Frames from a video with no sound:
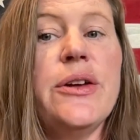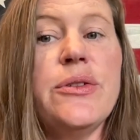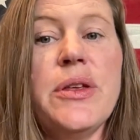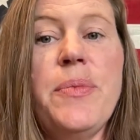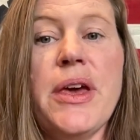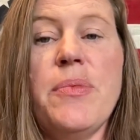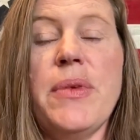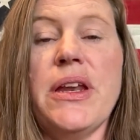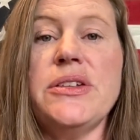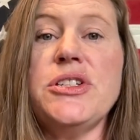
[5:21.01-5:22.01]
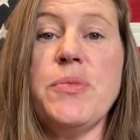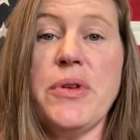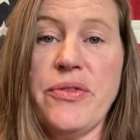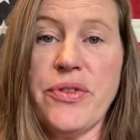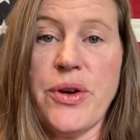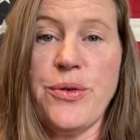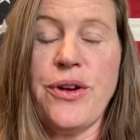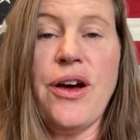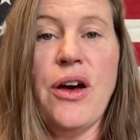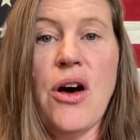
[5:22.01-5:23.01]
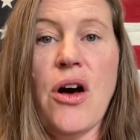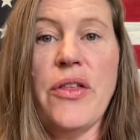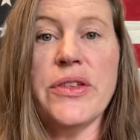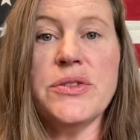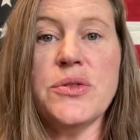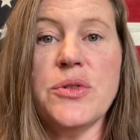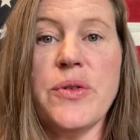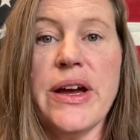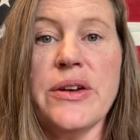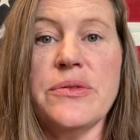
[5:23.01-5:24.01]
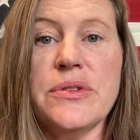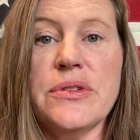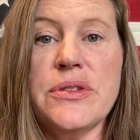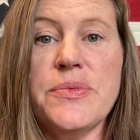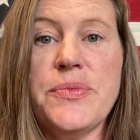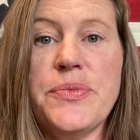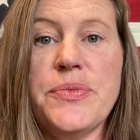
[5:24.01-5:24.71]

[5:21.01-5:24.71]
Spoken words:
and Olympic committees to be flown on the school grounds.